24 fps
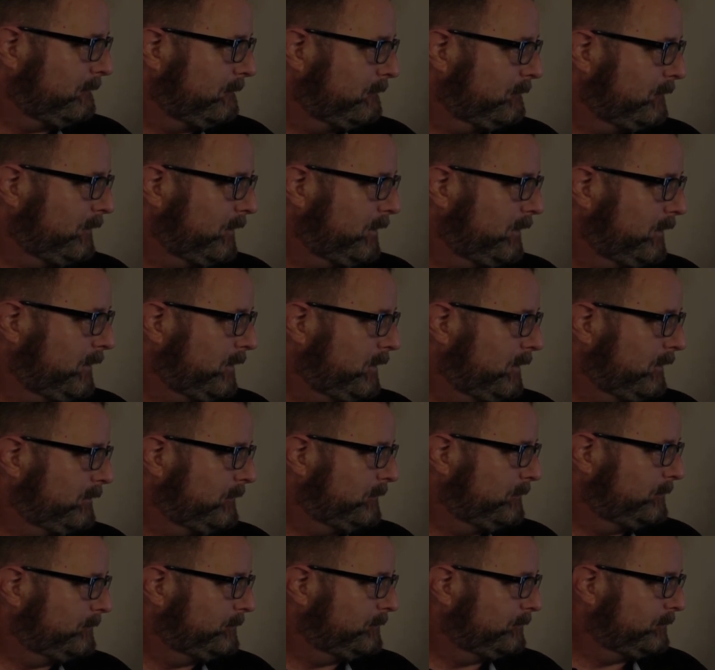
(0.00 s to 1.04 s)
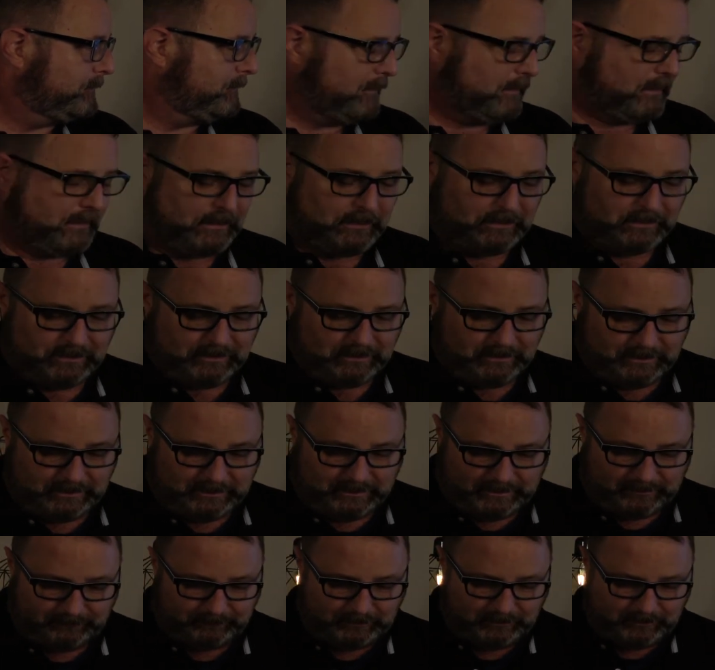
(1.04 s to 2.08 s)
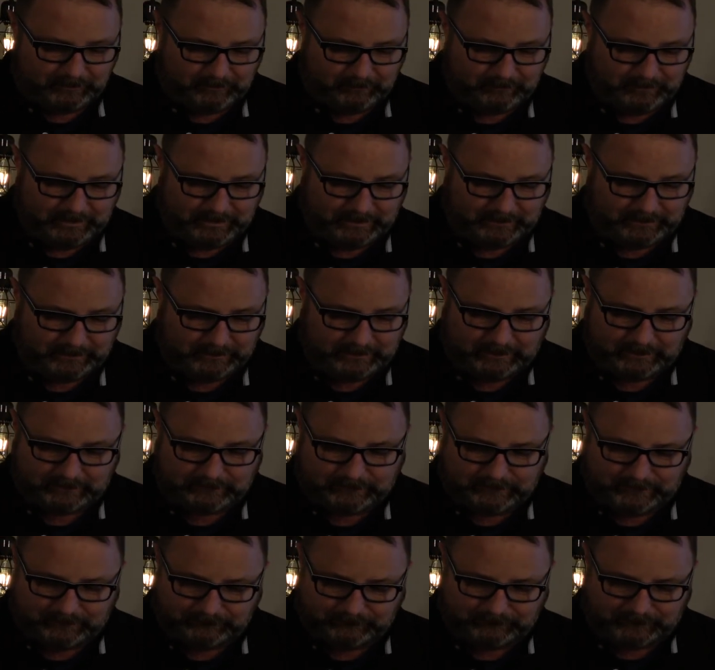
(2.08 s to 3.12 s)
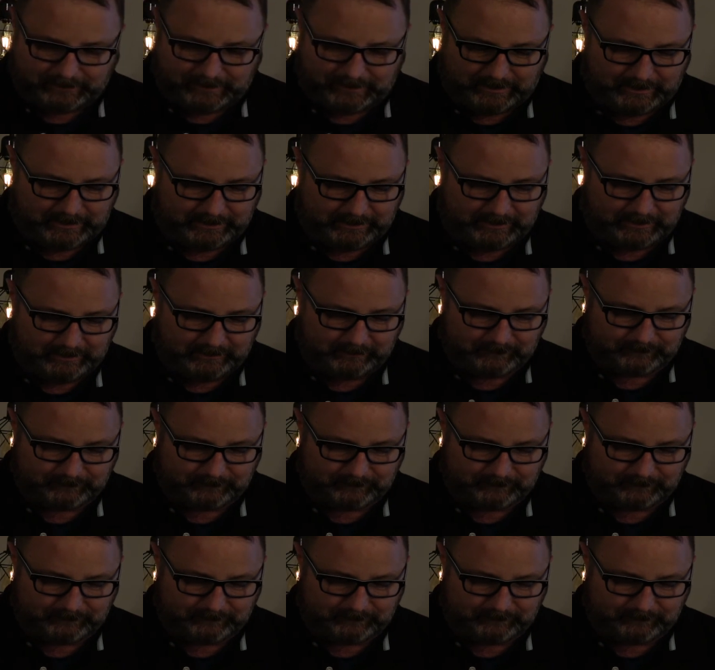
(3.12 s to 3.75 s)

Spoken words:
right here, and I'm going to make a div tag,